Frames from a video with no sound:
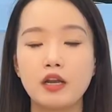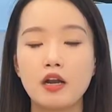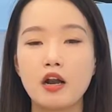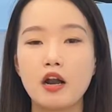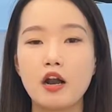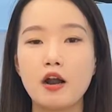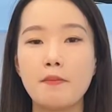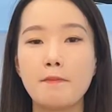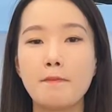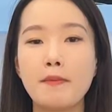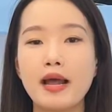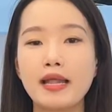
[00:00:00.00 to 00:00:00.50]

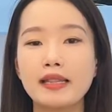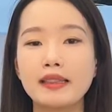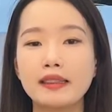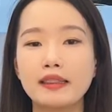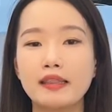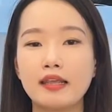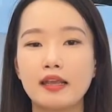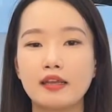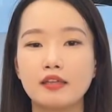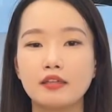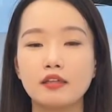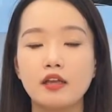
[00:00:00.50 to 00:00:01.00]
Among
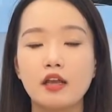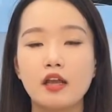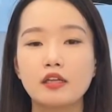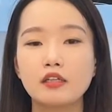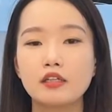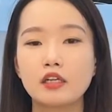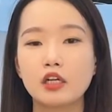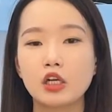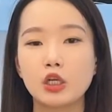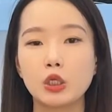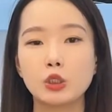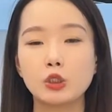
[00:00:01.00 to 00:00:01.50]
them,
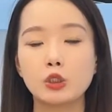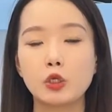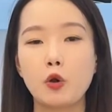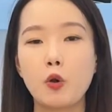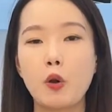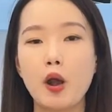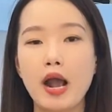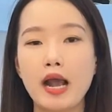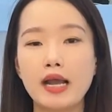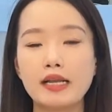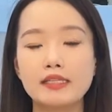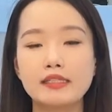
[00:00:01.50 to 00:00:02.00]
the control
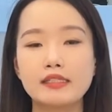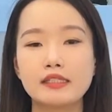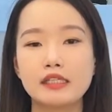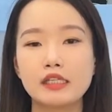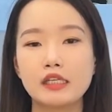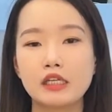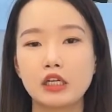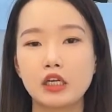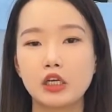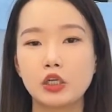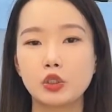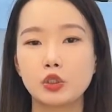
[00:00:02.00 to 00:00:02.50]
IC
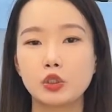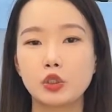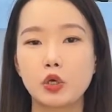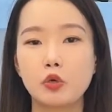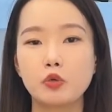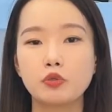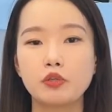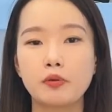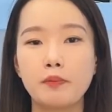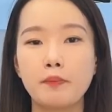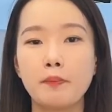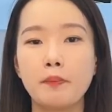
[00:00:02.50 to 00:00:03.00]

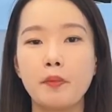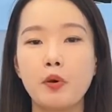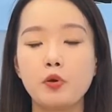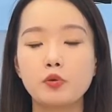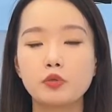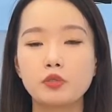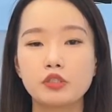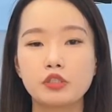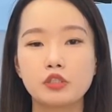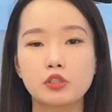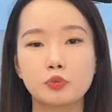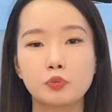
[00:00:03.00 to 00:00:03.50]
controls the
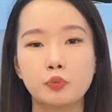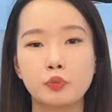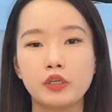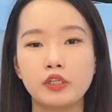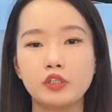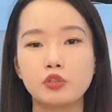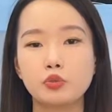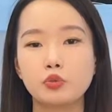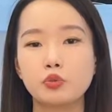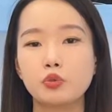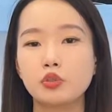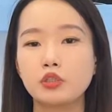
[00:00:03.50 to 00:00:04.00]
most switch
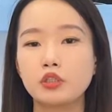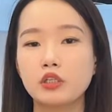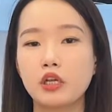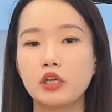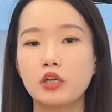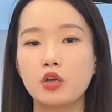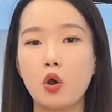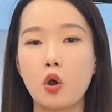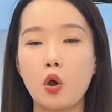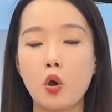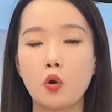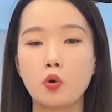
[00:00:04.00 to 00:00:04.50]
to turn
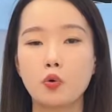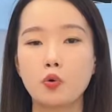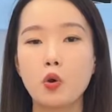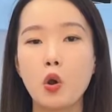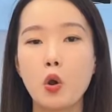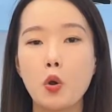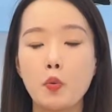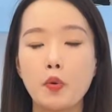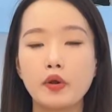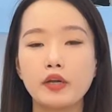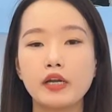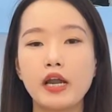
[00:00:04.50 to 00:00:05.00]
on
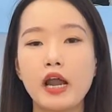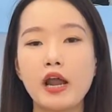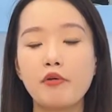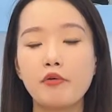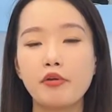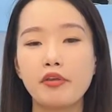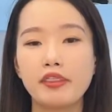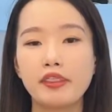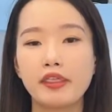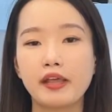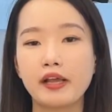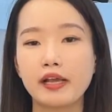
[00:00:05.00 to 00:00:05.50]
when
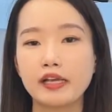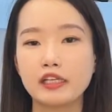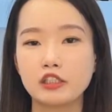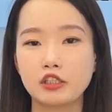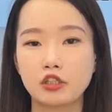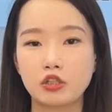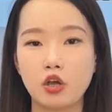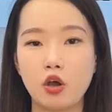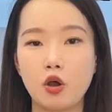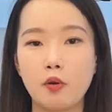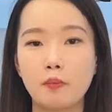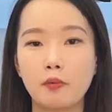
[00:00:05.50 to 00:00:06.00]
everything is
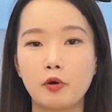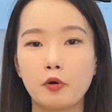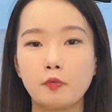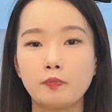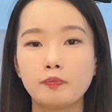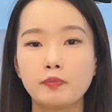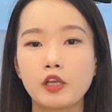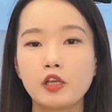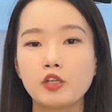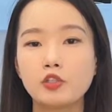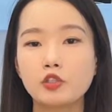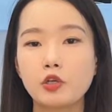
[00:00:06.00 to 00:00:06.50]
normal,
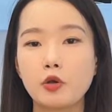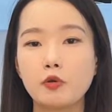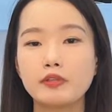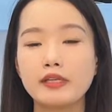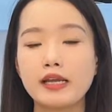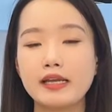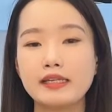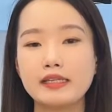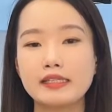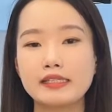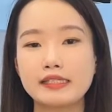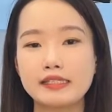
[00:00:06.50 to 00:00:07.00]
so
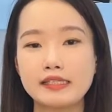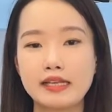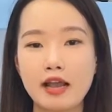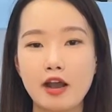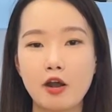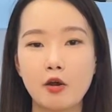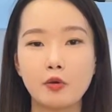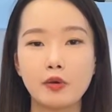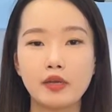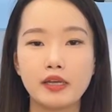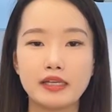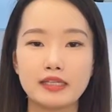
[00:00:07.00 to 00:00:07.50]
that the
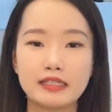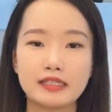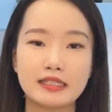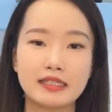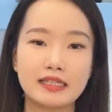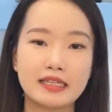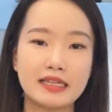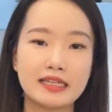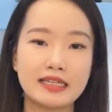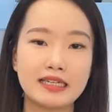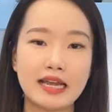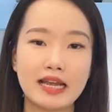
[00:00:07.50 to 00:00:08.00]
cell is
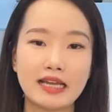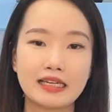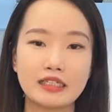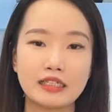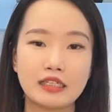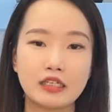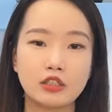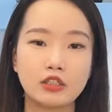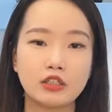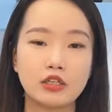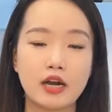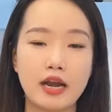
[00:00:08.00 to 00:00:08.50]

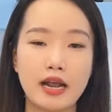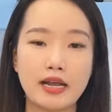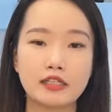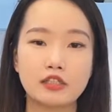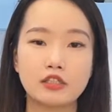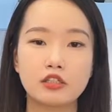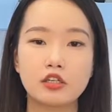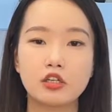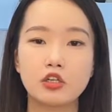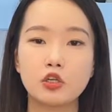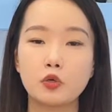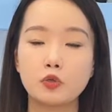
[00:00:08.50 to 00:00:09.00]
connected to the
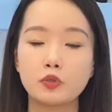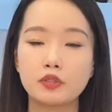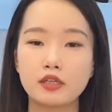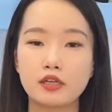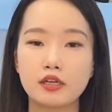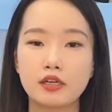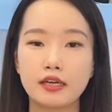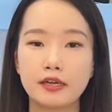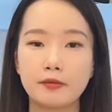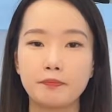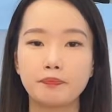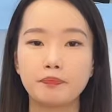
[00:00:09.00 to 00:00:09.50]
external
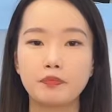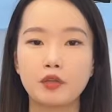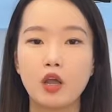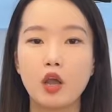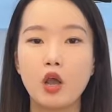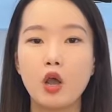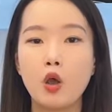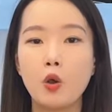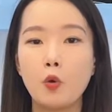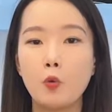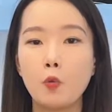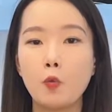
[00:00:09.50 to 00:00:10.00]
circuit.
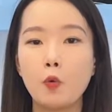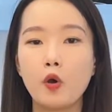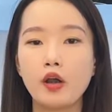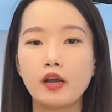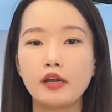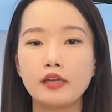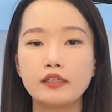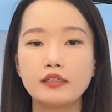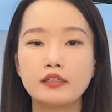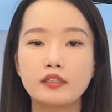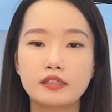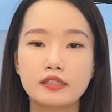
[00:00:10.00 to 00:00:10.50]

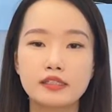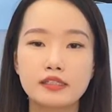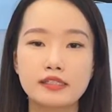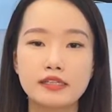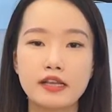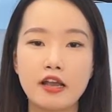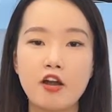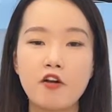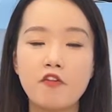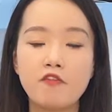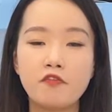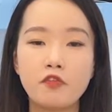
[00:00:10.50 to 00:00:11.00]
While the
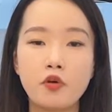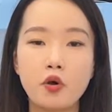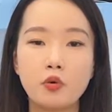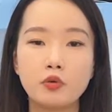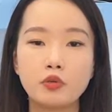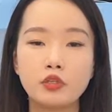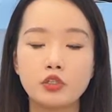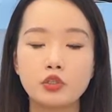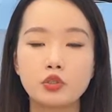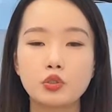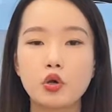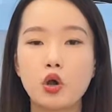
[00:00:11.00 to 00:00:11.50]
cell
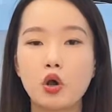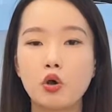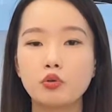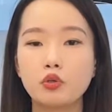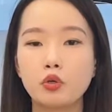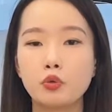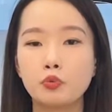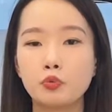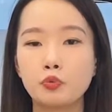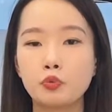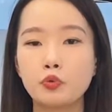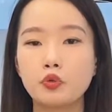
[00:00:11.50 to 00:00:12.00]
voltage or the
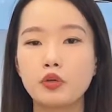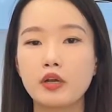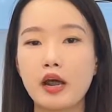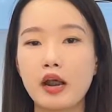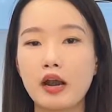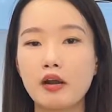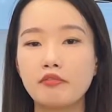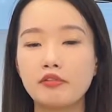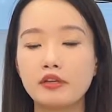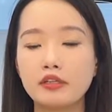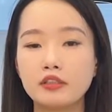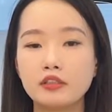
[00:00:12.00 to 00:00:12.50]
root
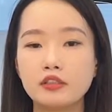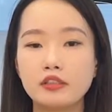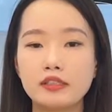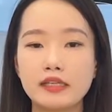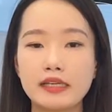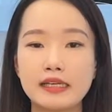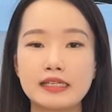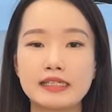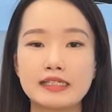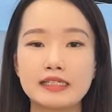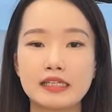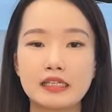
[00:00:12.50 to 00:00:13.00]
current
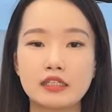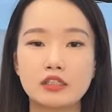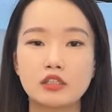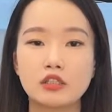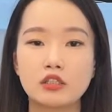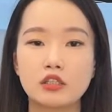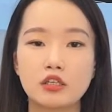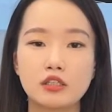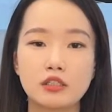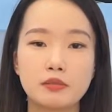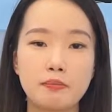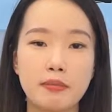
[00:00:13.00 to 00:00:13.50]
exceeds
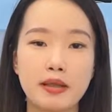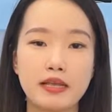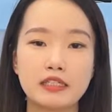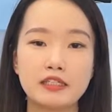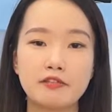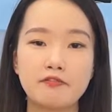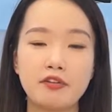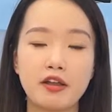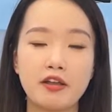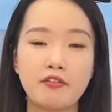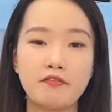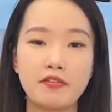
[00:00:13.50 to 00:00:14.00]
the
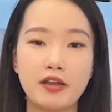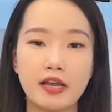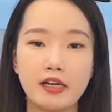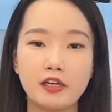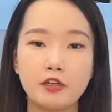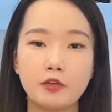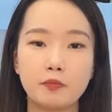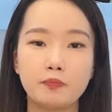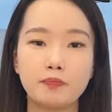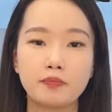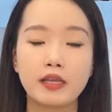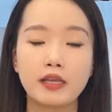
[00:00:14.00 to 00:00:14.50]
specified
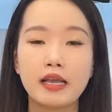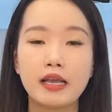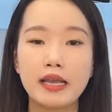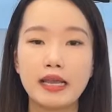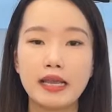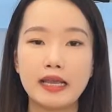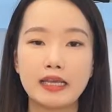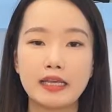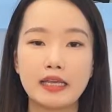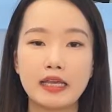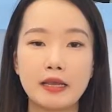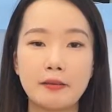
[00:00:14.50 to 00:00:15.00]
value,
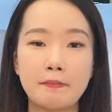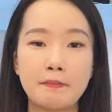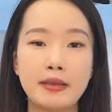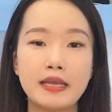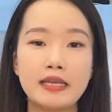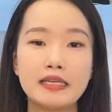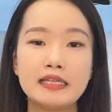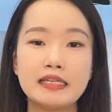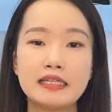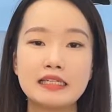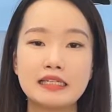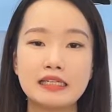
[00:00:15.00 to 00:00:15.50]
it
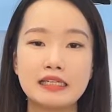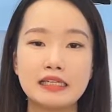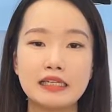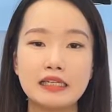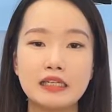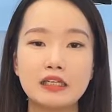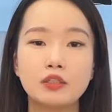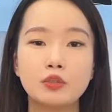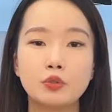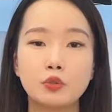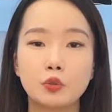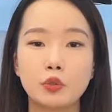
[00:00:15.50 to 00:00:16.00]

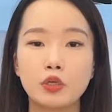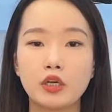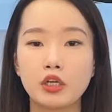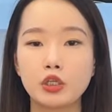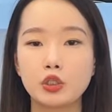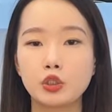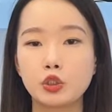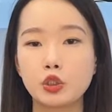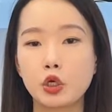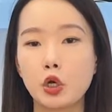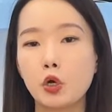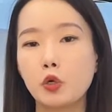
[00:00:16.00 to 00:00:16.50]
immediately to
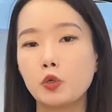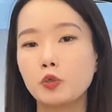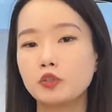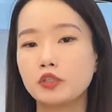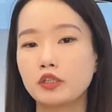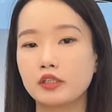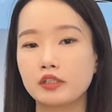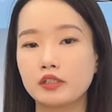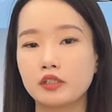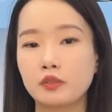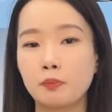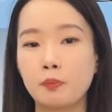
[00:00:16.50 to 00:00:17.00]
control
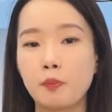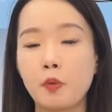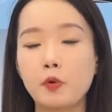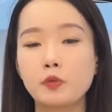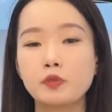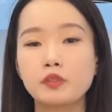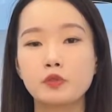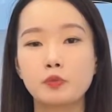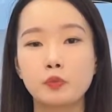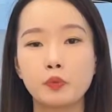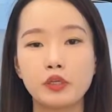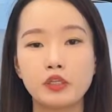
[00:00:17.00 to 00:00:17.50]
the small
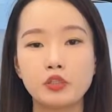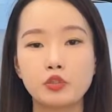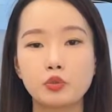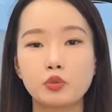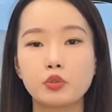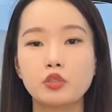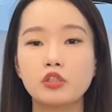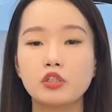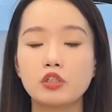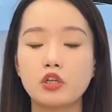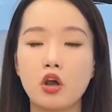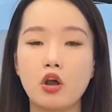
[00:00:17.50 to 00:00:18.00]
switch
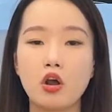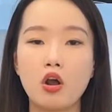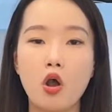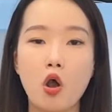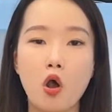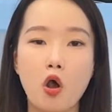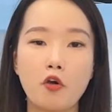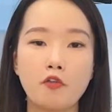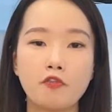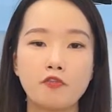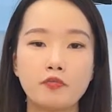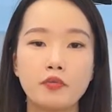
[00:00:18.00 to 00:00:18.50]
to turn
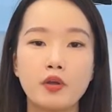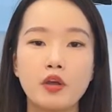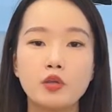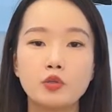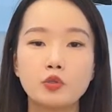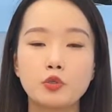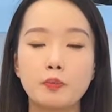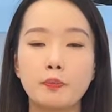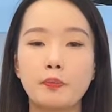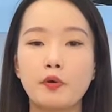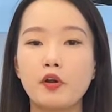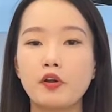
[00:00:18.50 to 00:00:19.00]
off
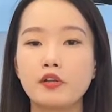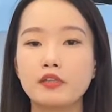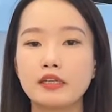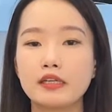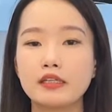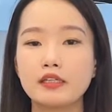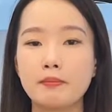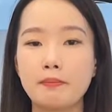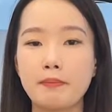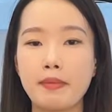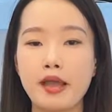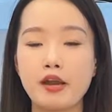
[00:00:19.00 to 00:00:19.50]
to
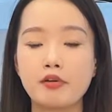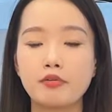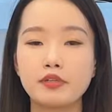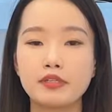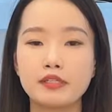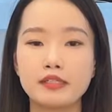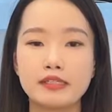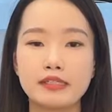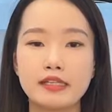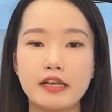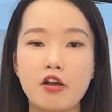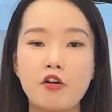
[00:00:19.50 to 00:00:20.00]
protect the battery
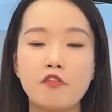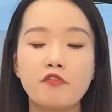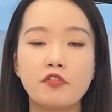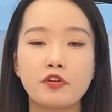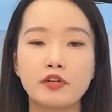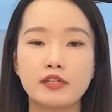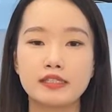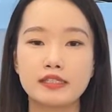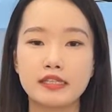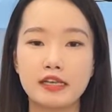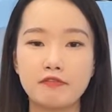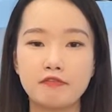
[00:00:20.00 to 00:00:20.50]
cell for
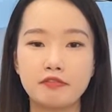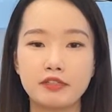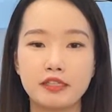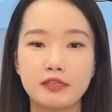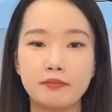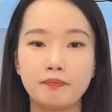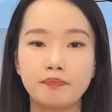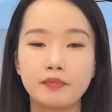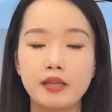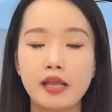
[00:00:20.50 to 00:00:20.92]
the safety.